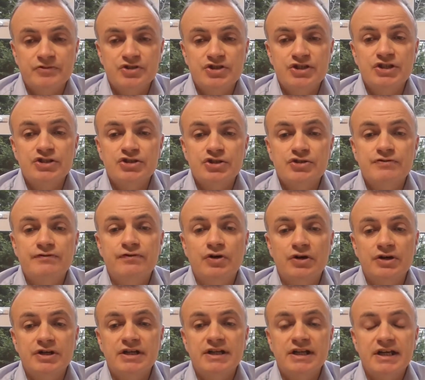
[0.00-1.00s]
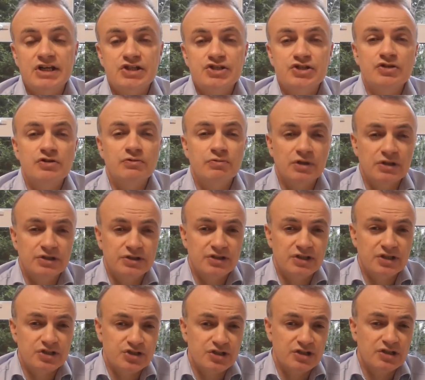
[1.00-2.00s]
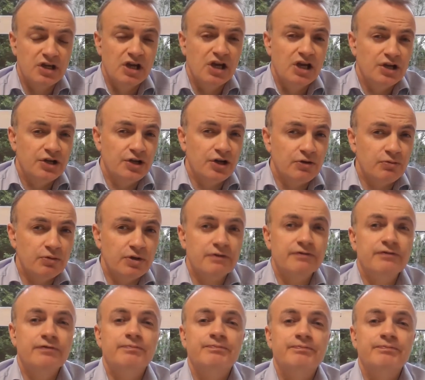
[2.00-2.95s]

Jesus 40 days in the wilderness, and now we're